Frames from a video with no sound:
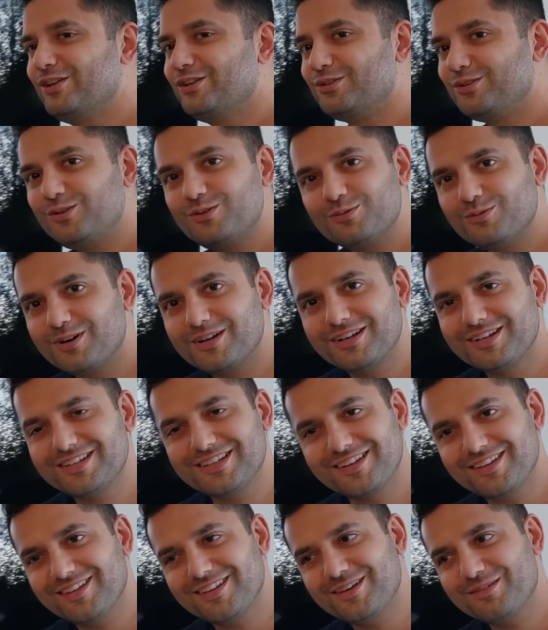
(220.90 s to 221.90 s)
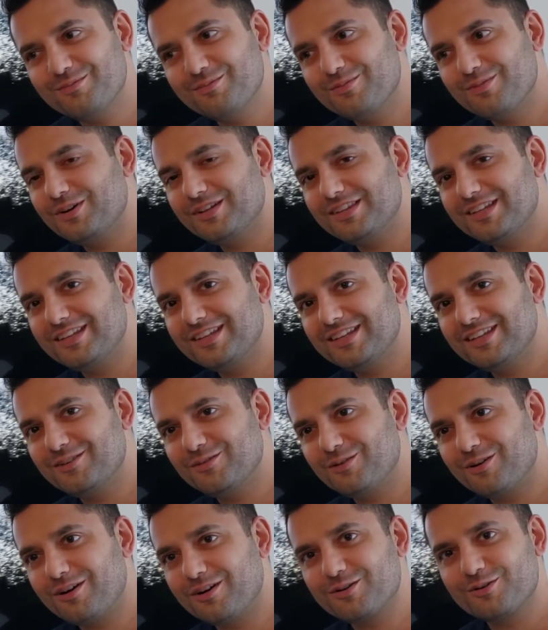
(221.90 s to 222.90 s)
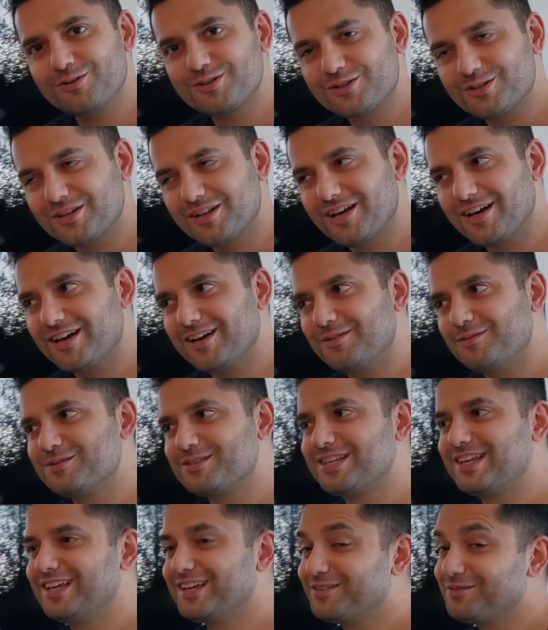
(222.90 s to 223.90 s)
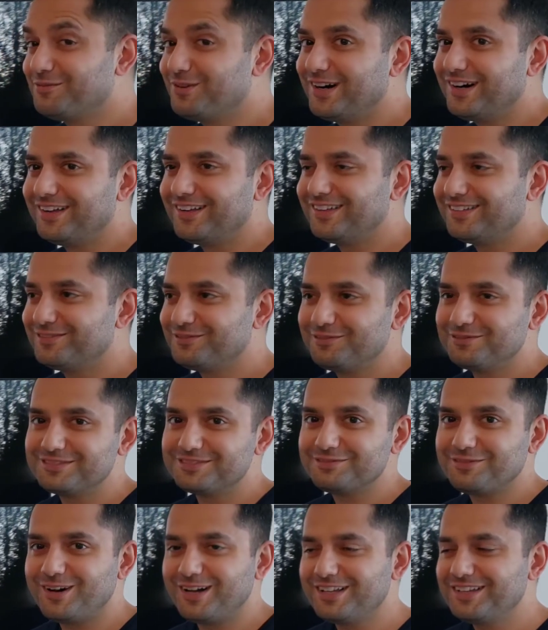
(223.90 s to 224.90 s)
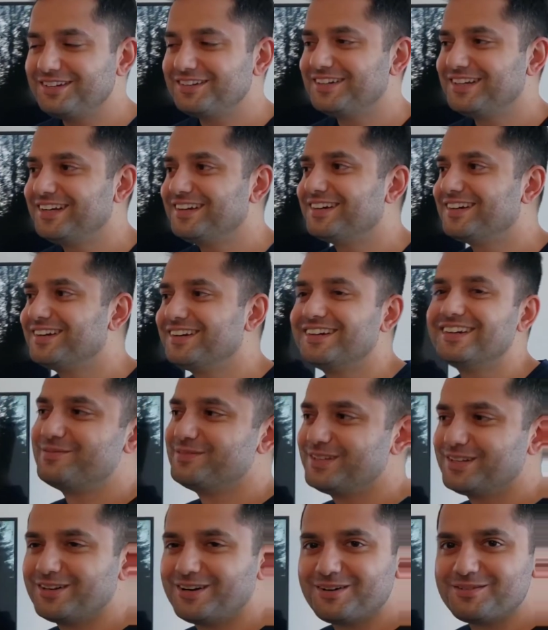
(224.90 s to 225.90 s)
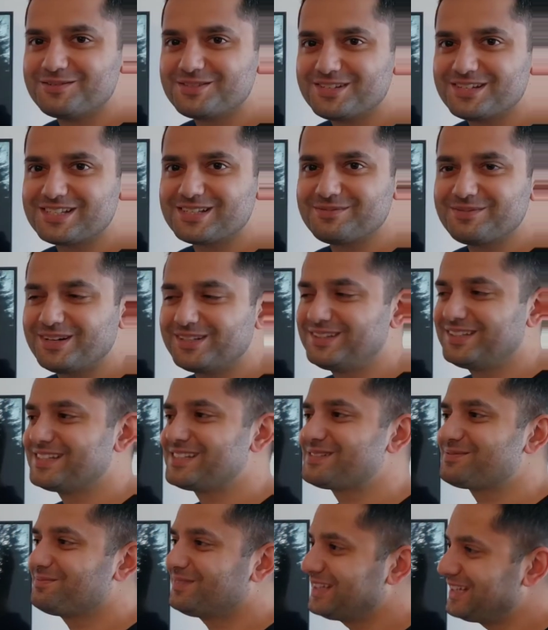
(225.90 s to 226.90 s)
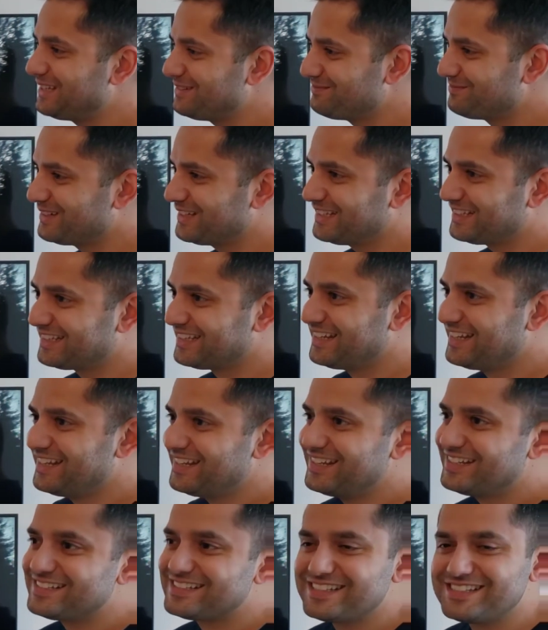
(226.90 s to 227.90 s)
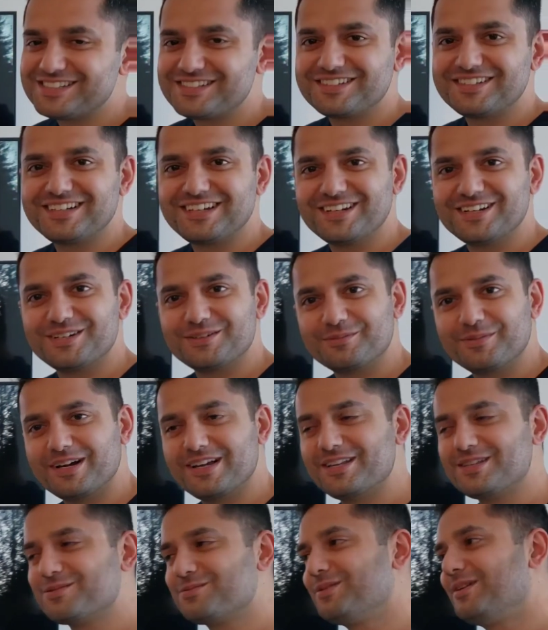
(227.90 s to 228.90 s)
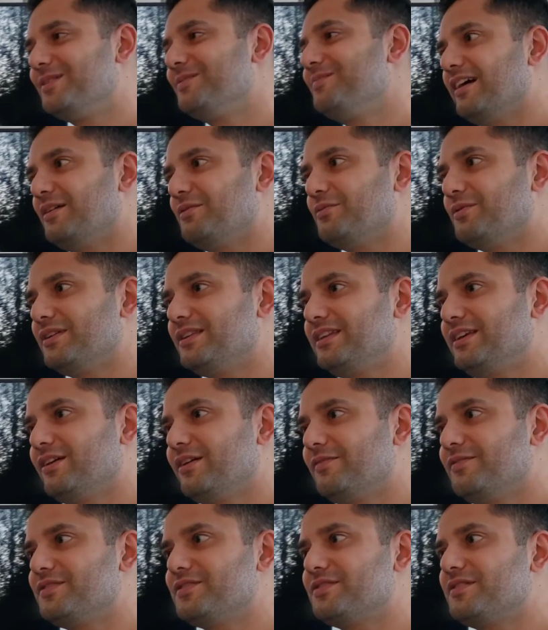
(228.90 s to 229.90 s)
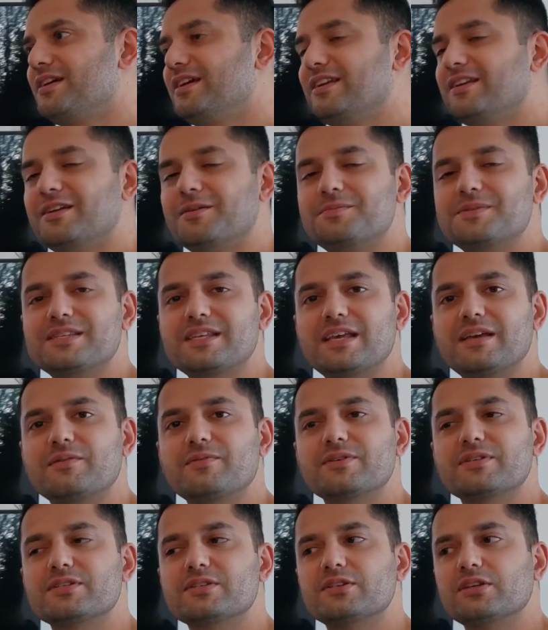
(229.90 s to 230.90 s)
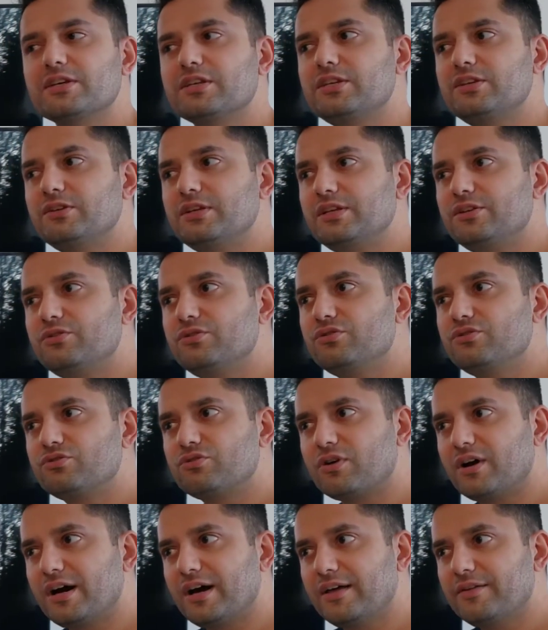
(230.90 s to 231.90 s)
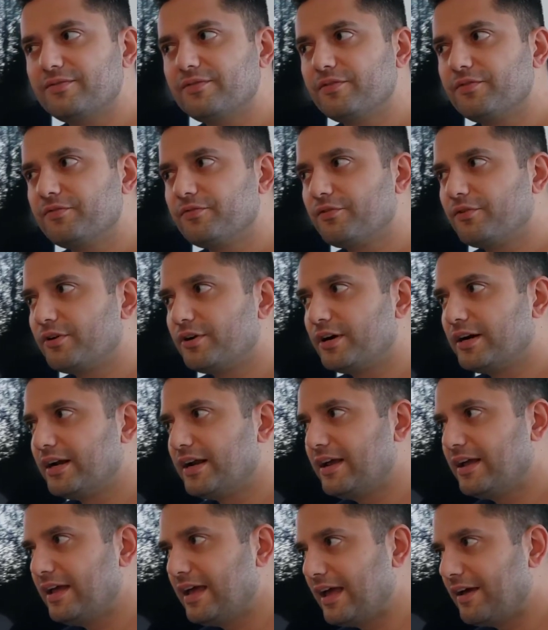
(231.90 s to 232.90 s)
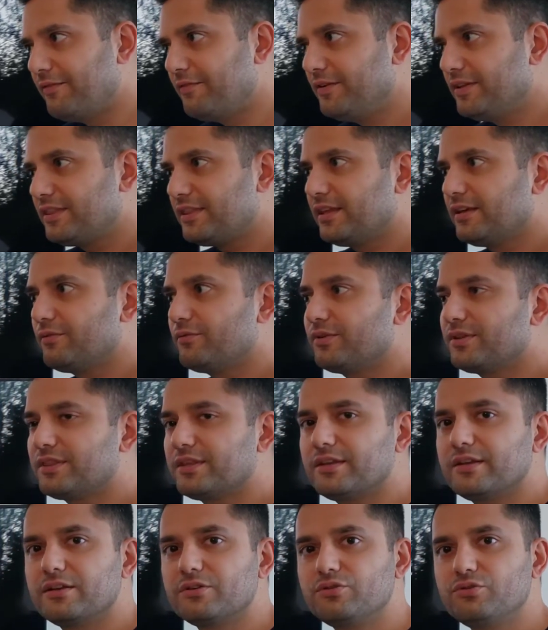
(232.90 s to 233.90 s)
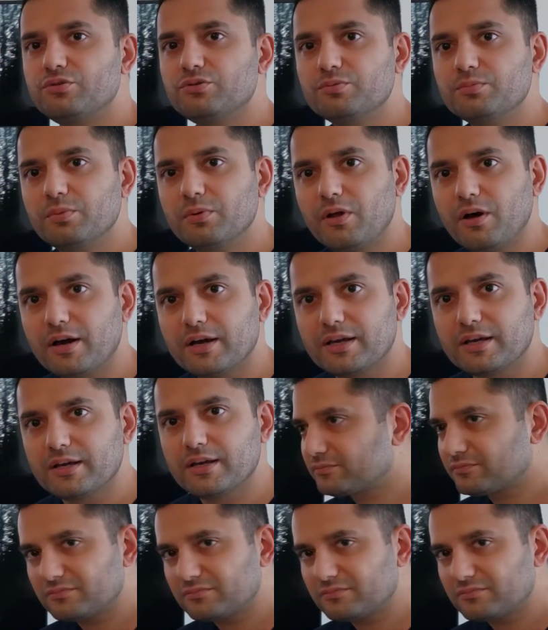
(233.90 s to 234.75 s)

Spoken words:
do you want to tell them what they did wrong, or should I? I was like, well, while you're here, I was just about to explain, but since you're here, you might as well. And what the officer ended up saying was, look, you need to drive for everything within a 2-block